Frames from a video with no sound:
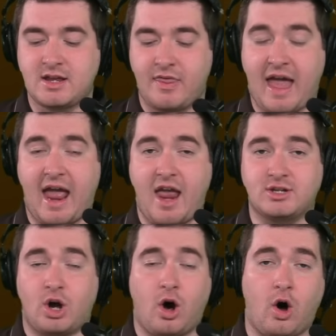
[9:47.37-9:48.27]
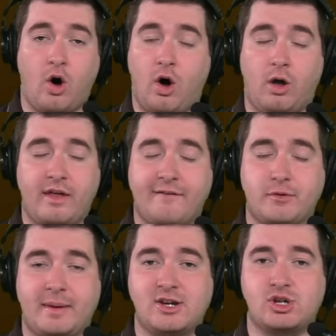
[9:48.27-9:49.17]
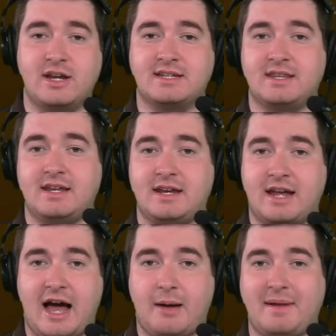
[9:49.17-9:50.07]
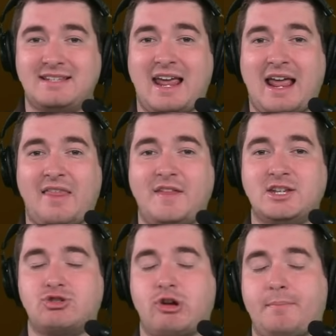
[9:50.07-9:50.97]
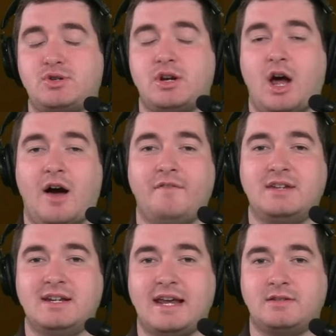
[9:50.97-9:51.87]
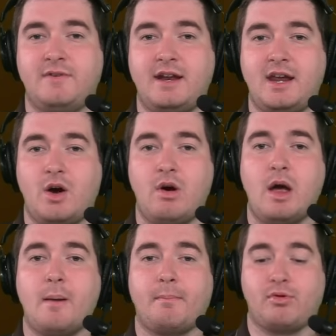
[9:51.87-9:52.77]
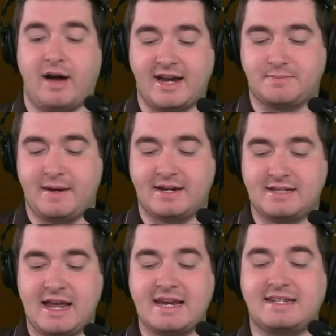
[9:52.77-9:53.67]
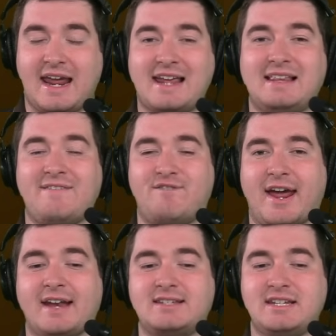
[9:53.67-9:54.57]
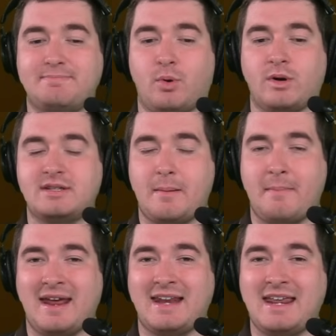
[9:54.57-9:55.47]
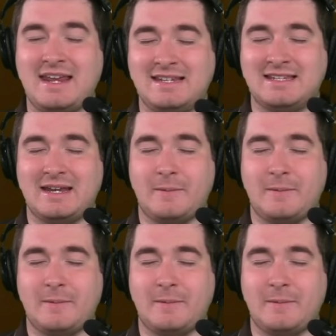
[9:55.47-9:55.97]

That is all that information is in the comments and the description of today's video. Prize Picks, daily fantasy sports made easy.